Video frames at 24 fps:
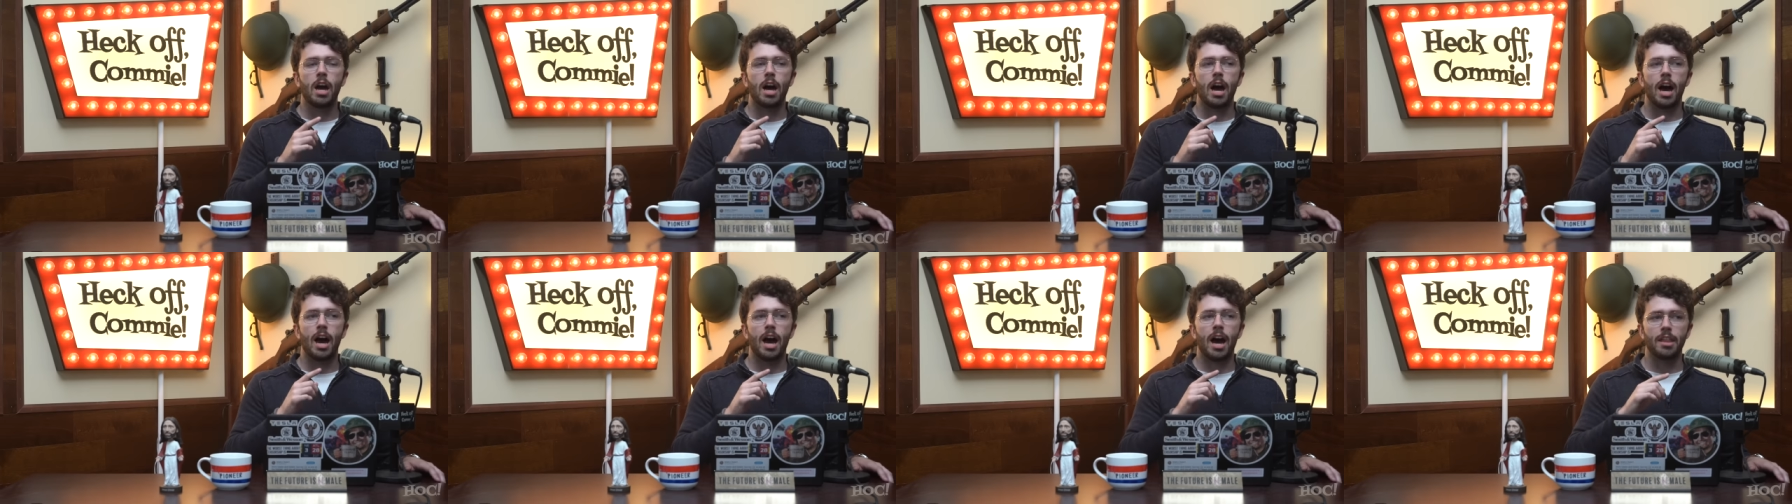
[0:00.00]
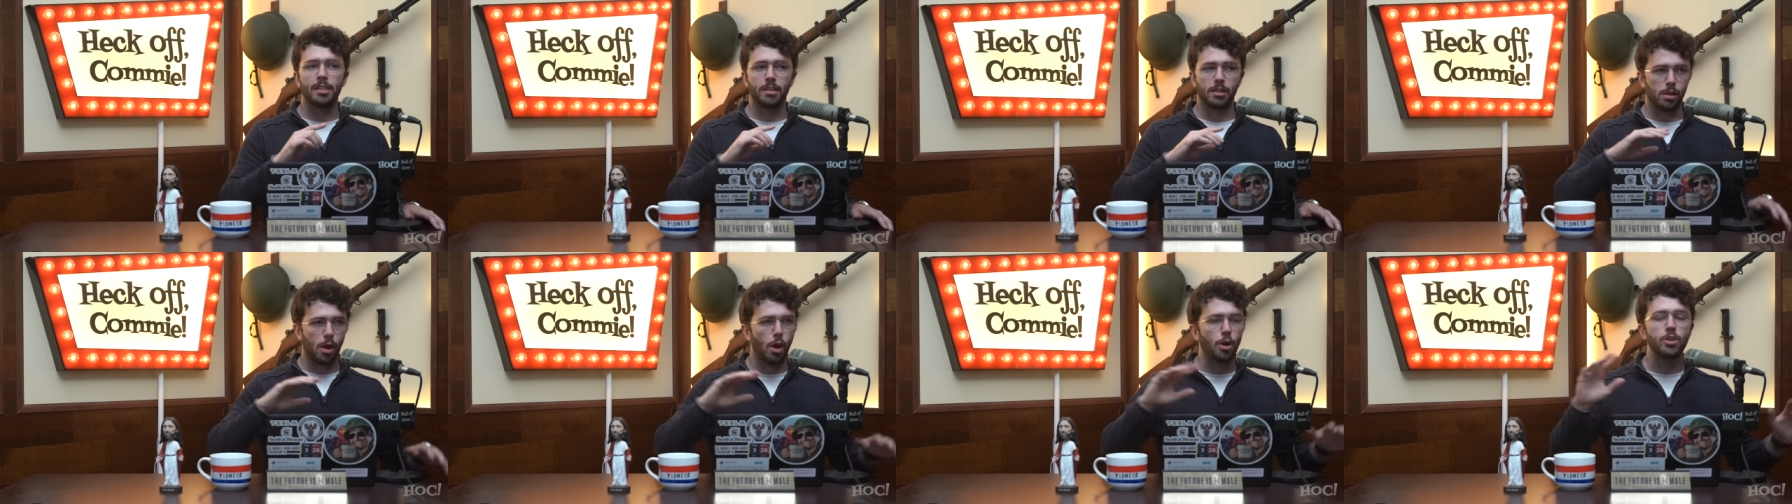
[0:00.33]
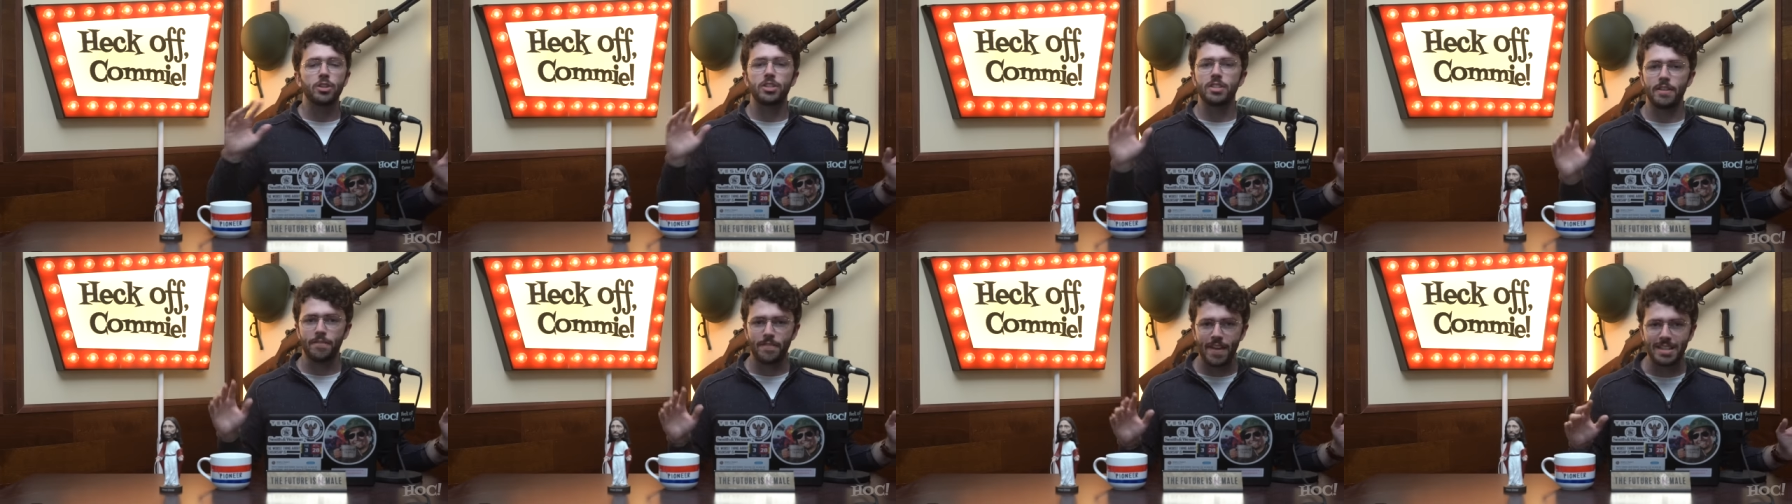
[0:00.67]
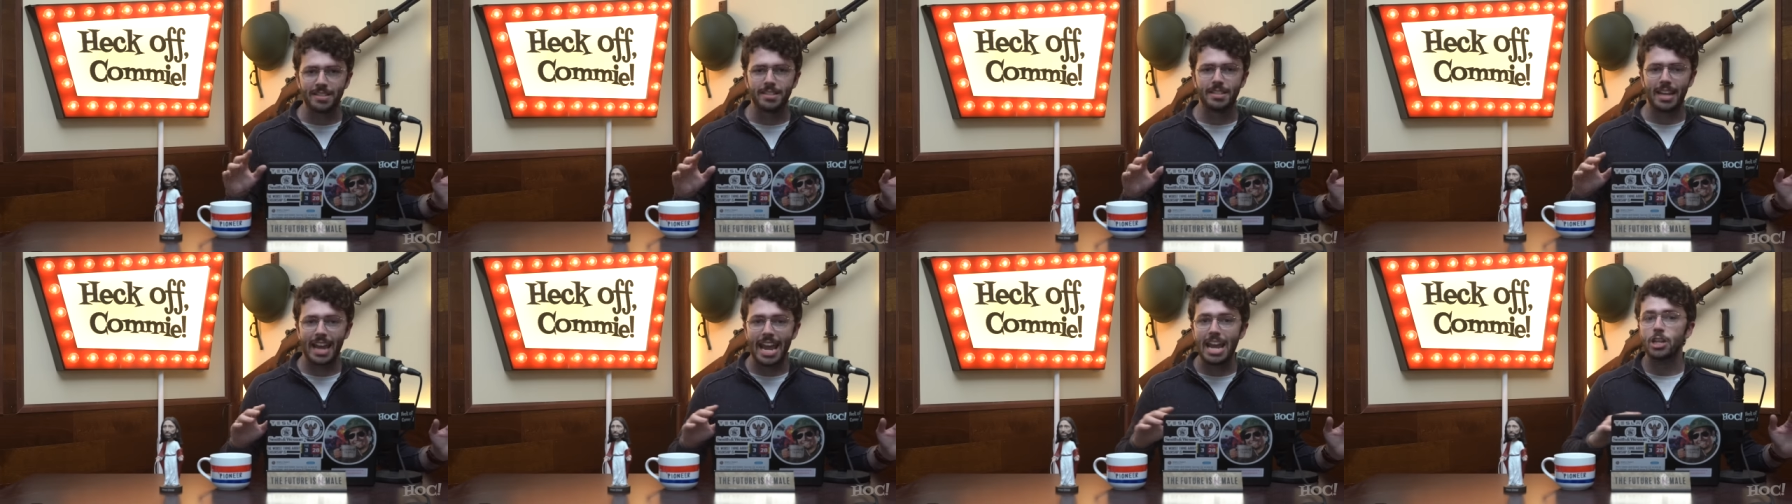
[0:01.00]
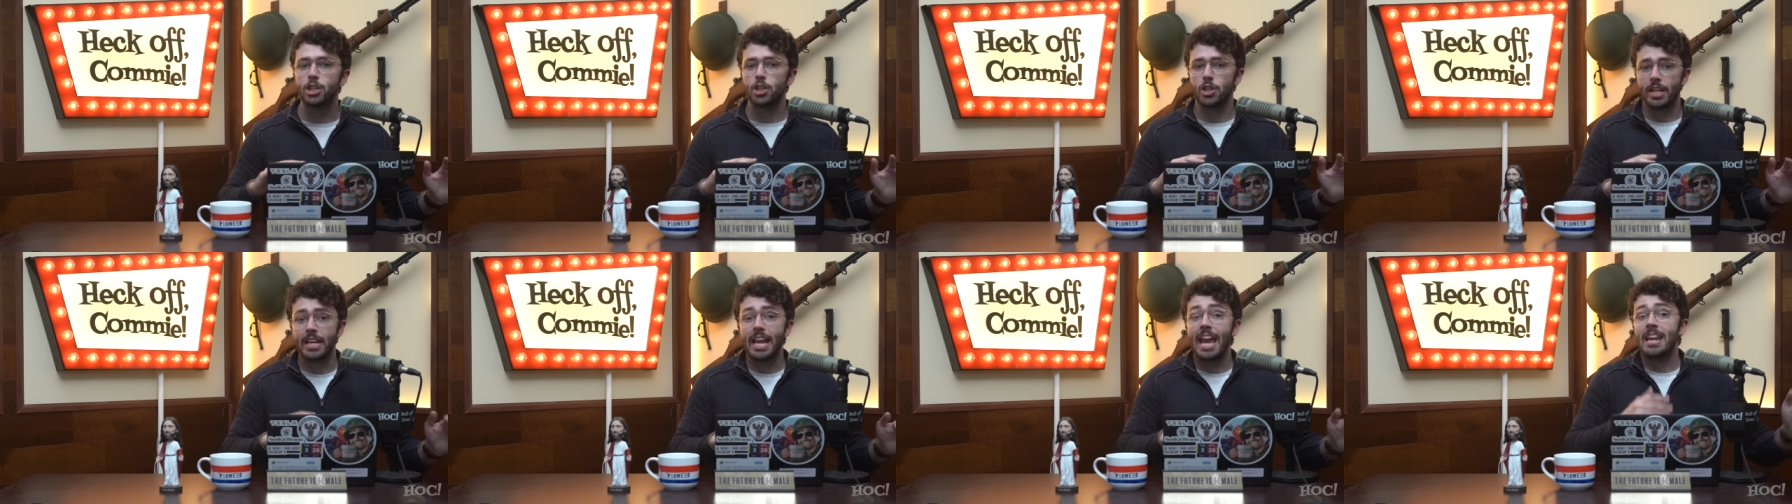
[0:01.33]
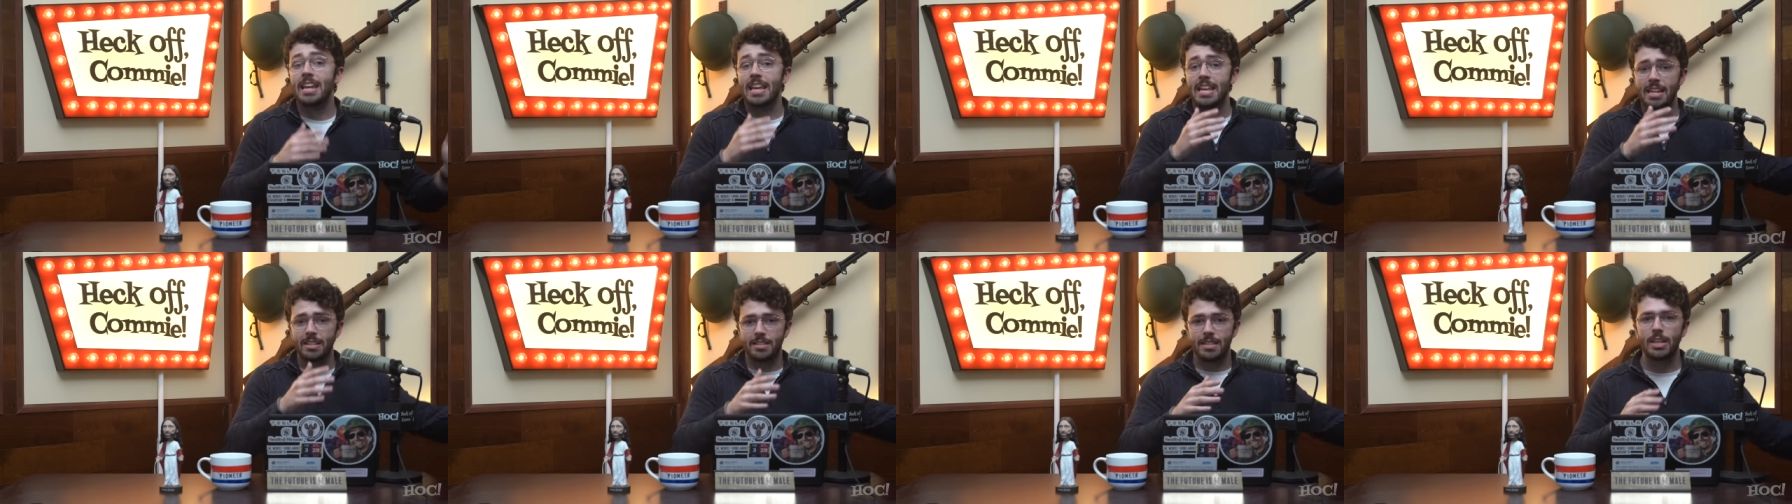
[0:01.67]
uh, the largest investigation,
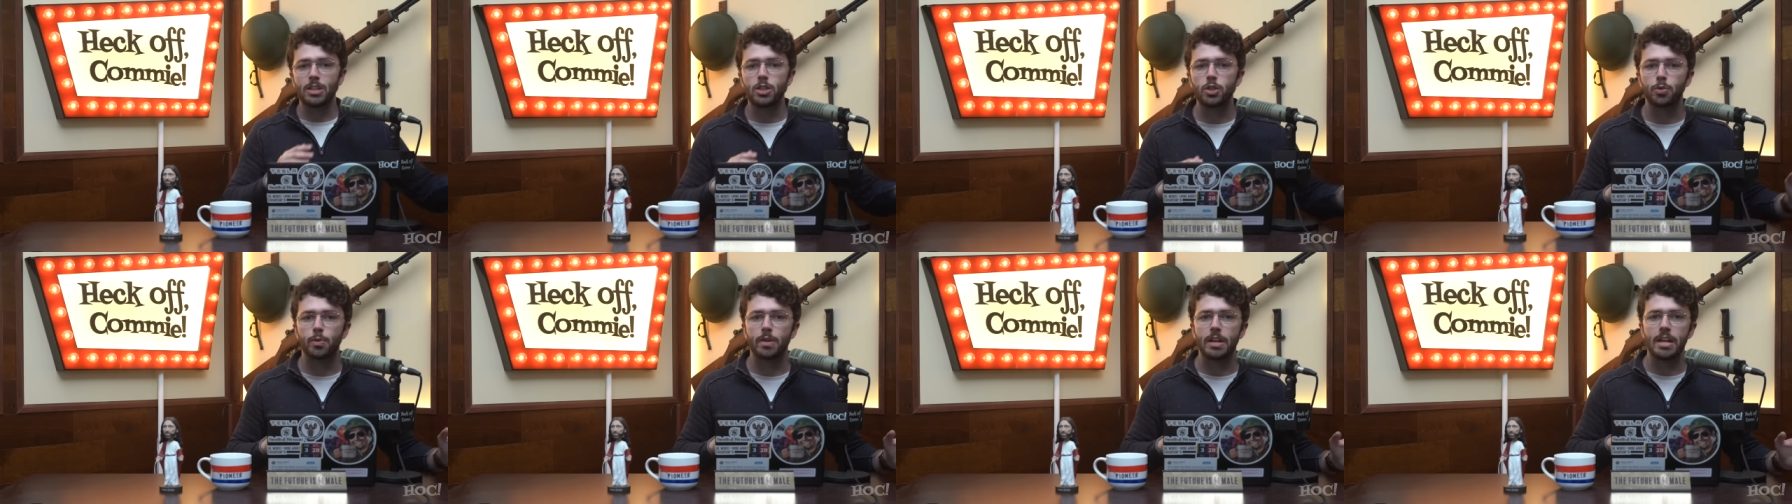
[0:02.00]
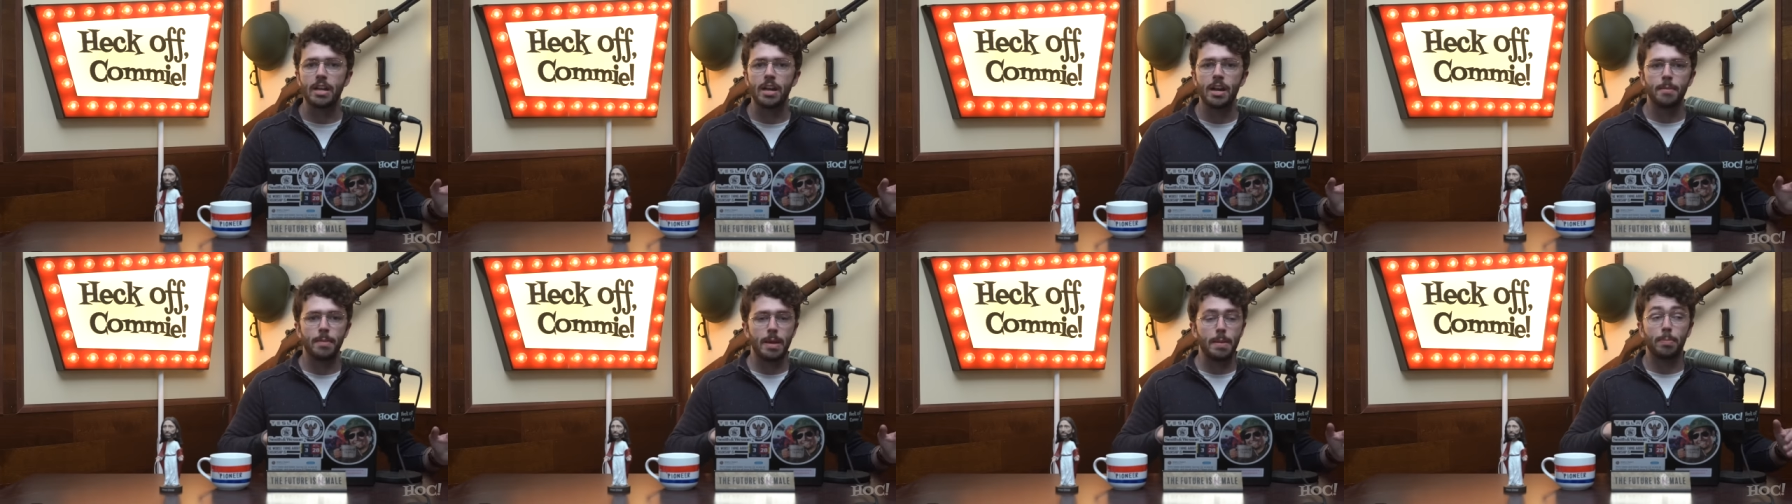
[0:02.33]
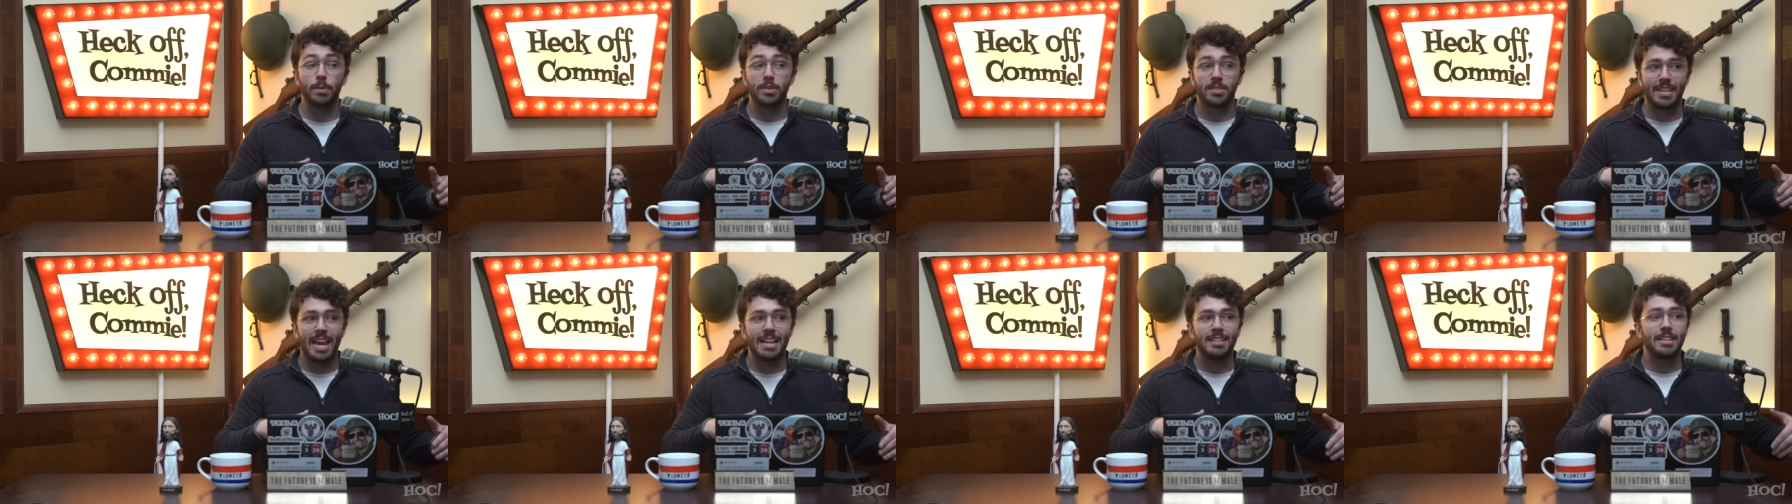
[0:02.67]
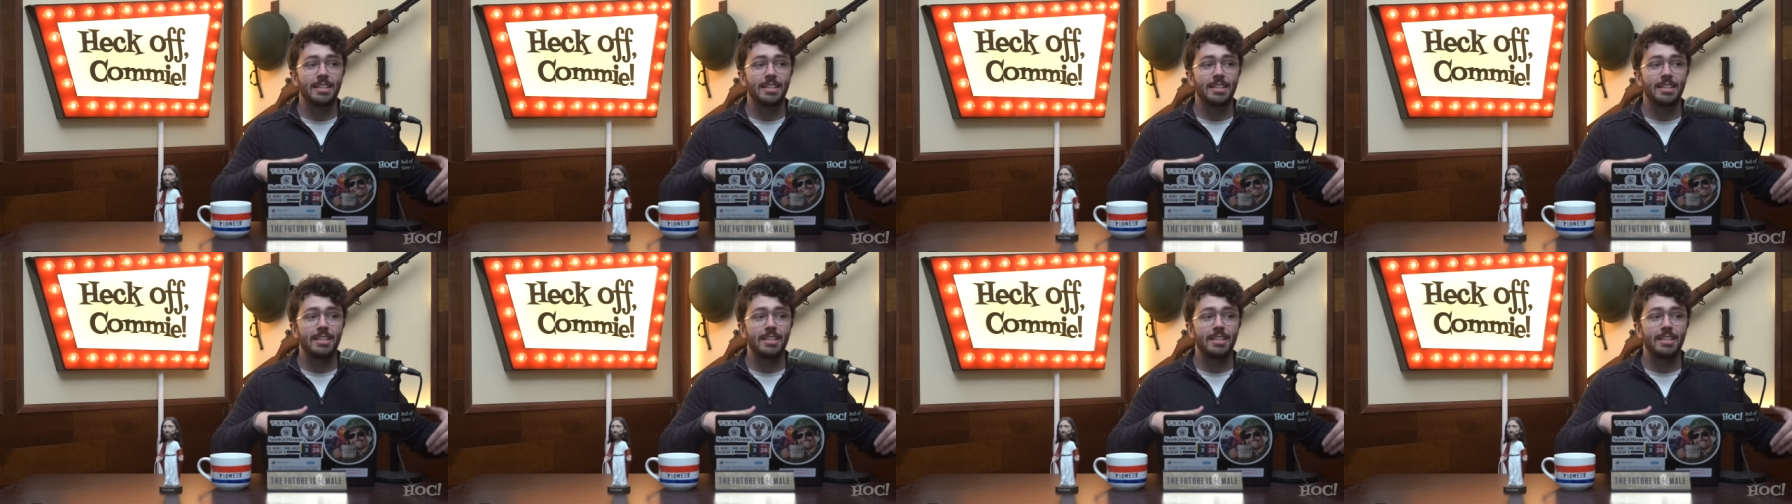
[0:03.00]
again, in its history, people set